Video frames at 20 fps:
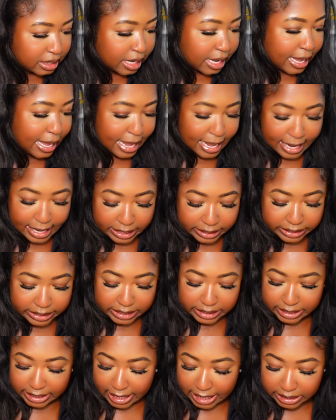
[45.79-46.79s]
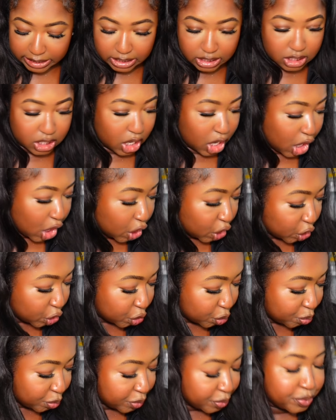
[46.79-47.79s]
A handy dandy
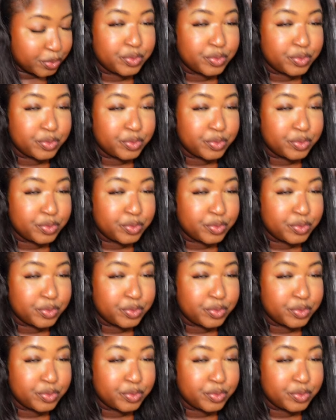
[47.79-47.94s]
comb?